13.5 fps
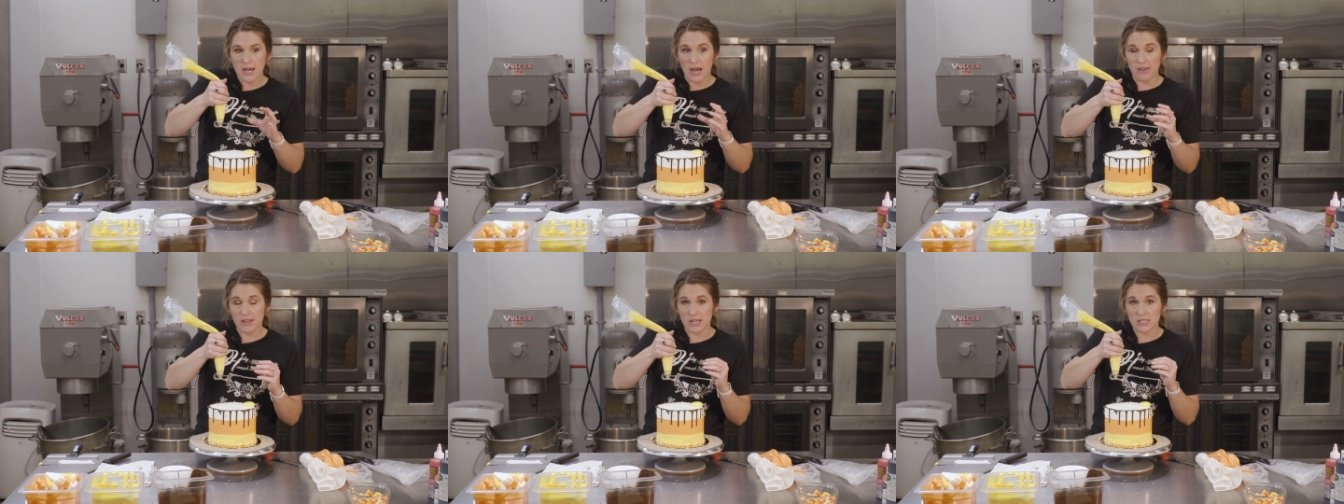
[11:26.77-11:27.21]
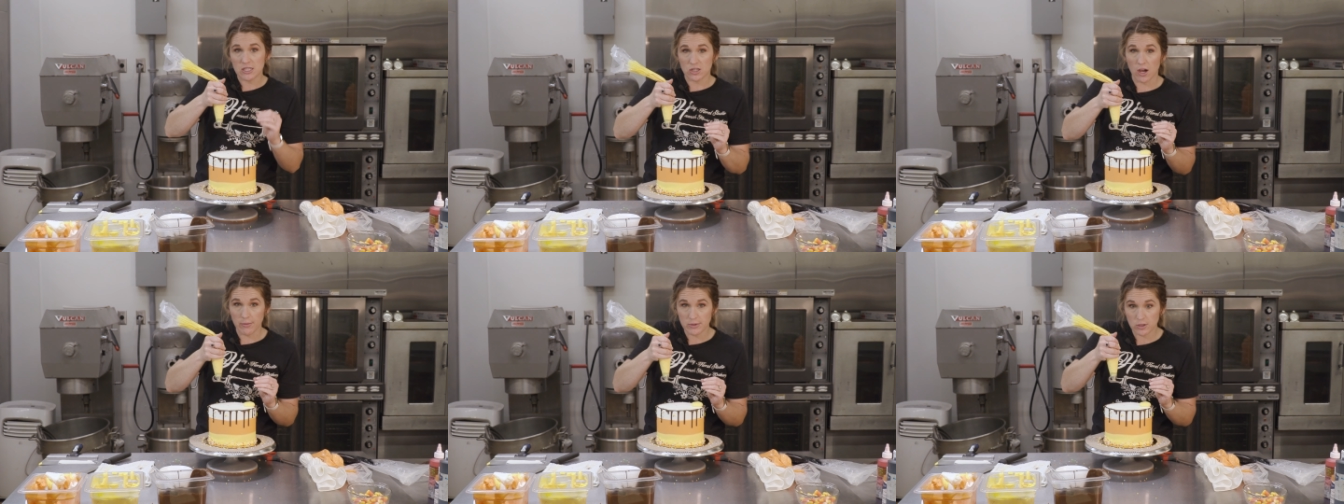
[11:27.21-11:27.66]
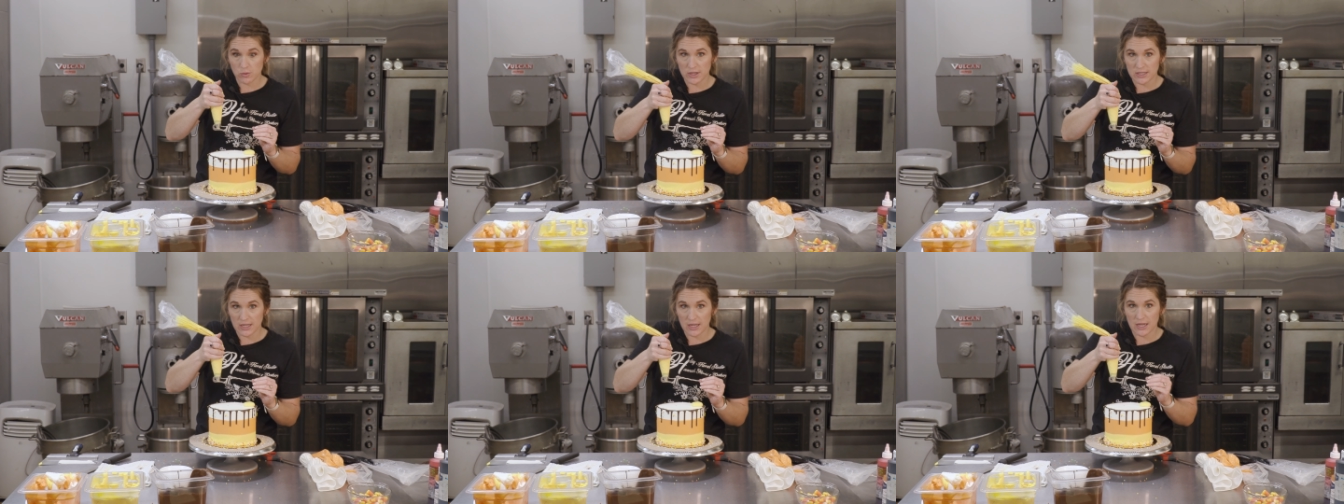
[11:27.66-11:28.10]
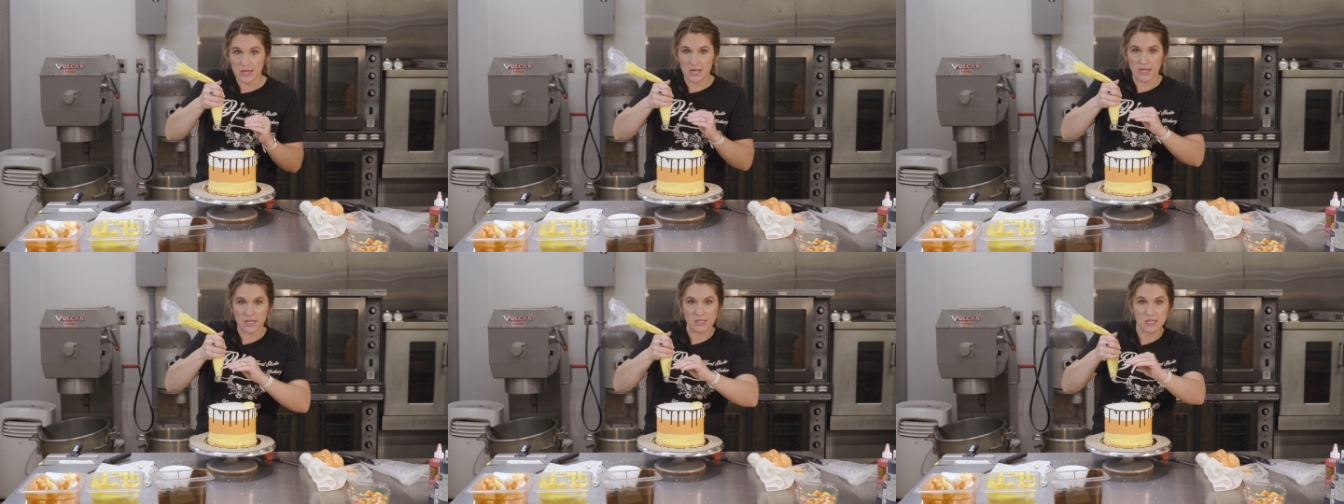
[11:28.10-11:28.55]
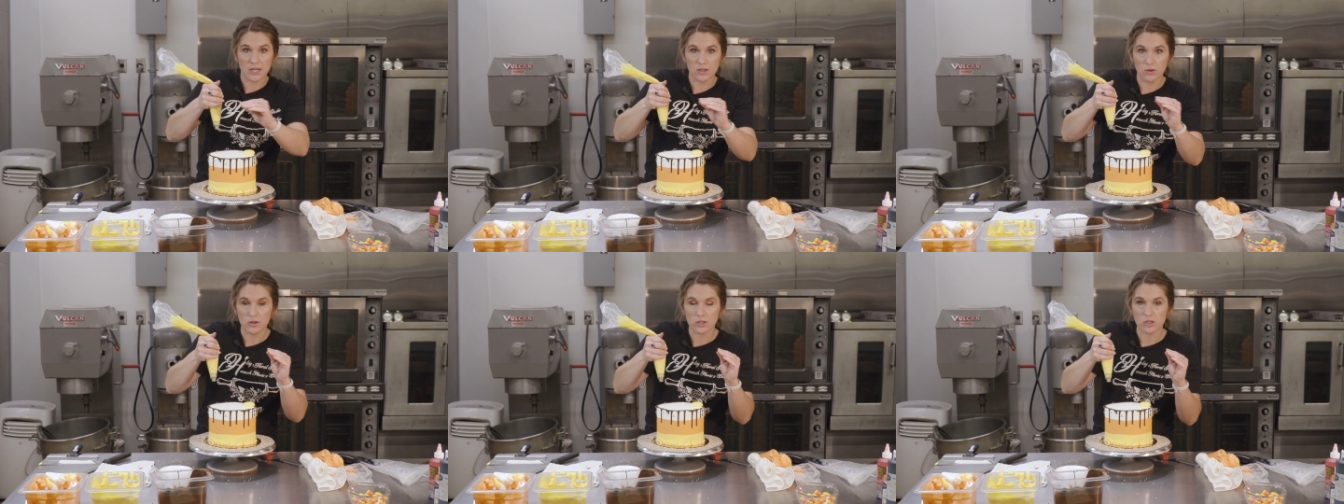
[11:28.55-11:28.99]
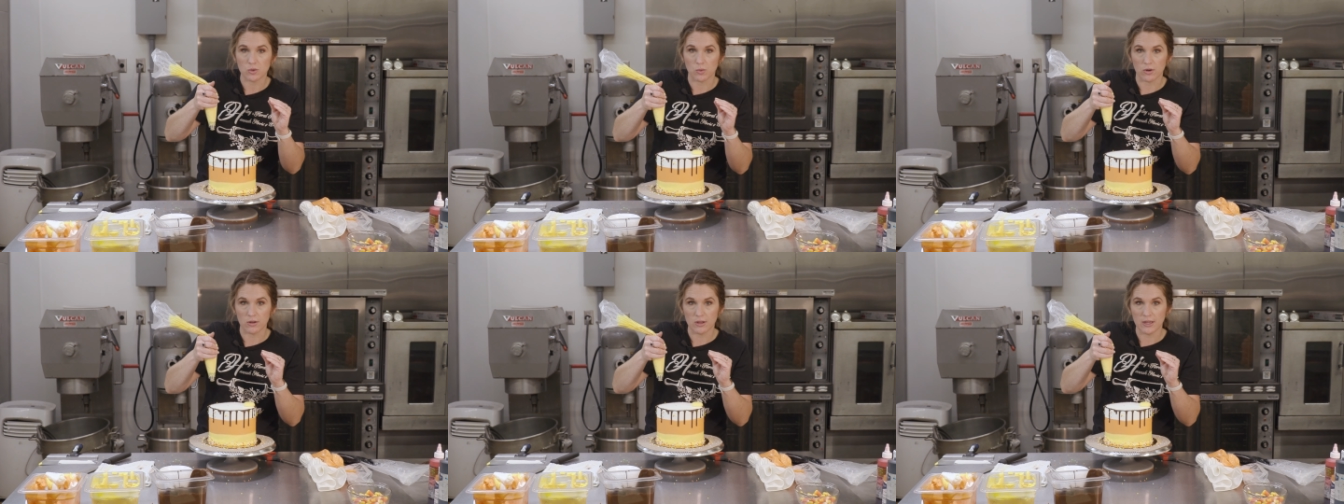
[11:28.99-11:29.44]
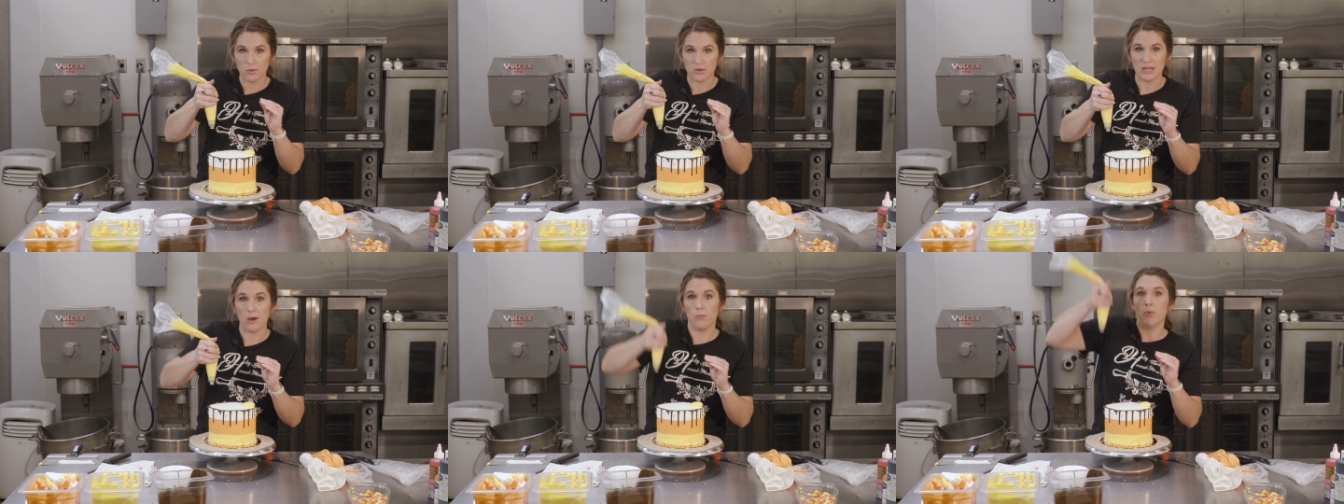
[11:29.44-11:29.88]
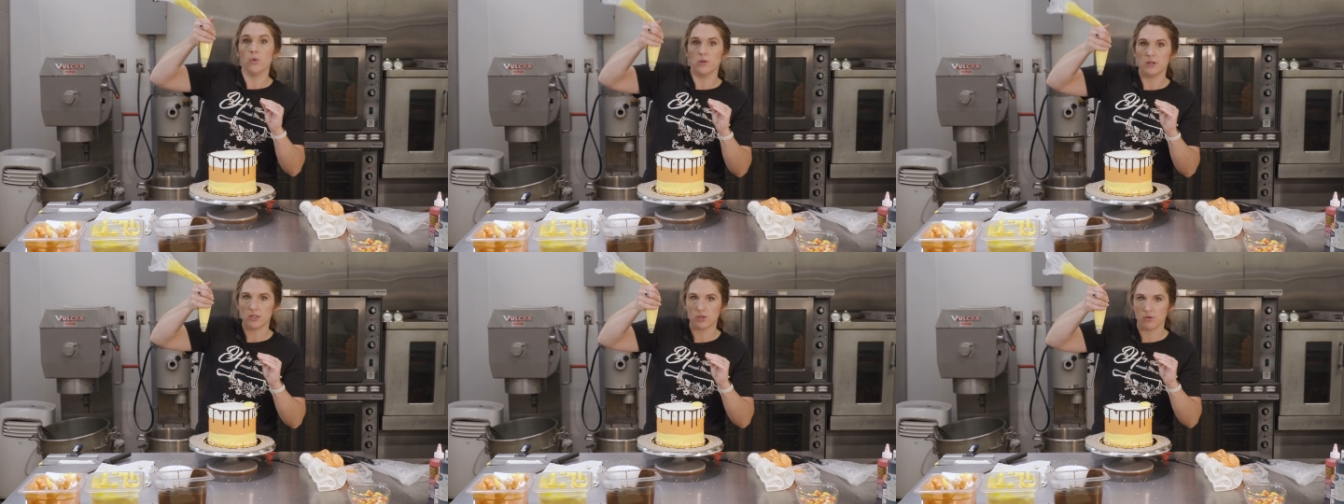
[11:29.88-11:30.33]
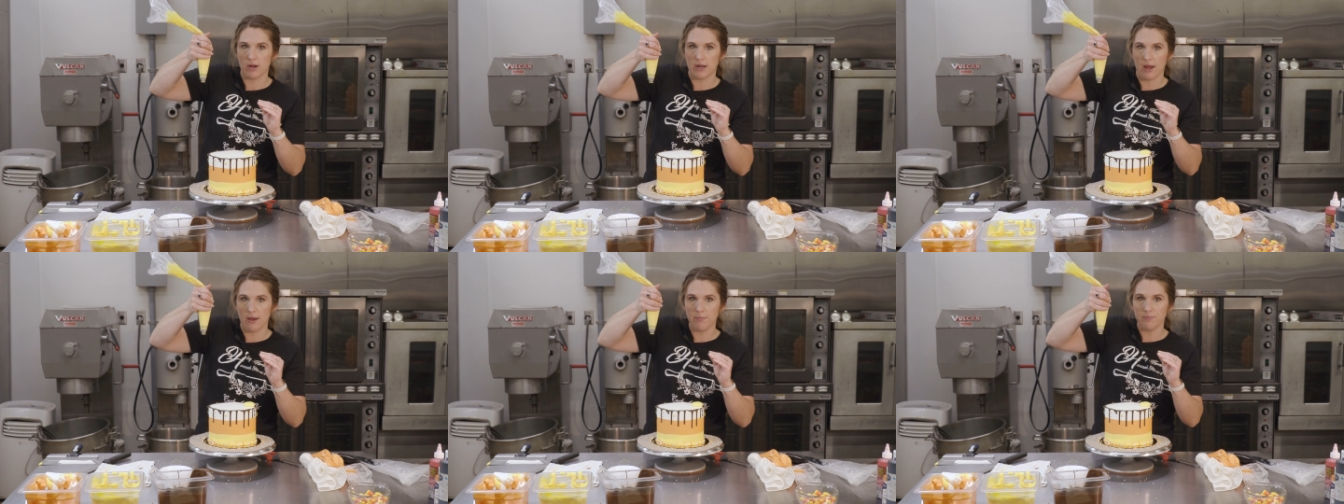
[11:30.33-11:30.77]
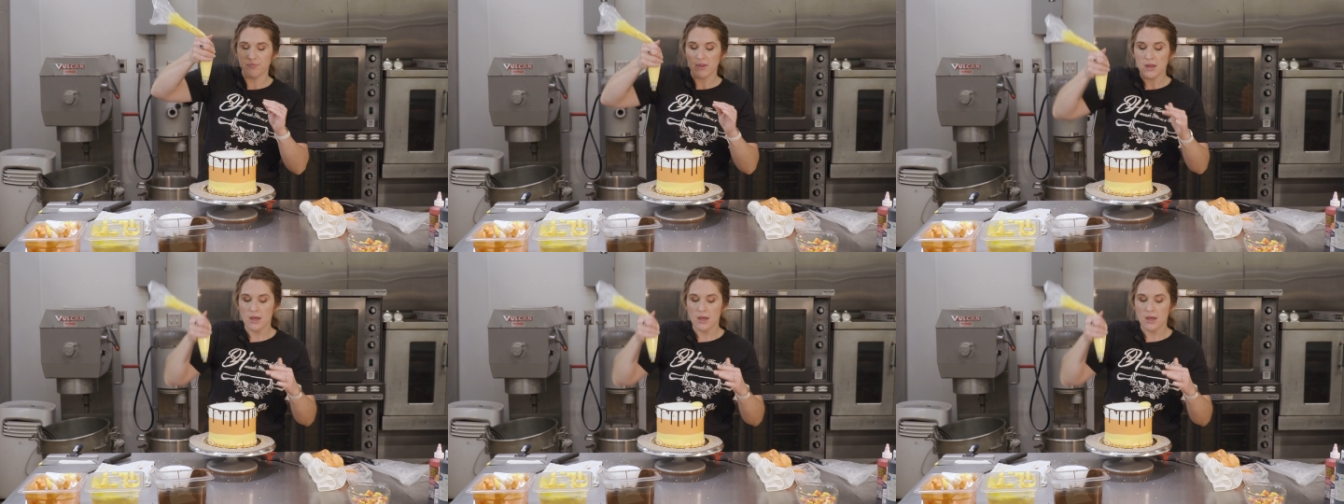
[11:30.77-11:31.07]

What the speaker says: and then I stop squeezing, and then I continue to swirl it without pulling straight up,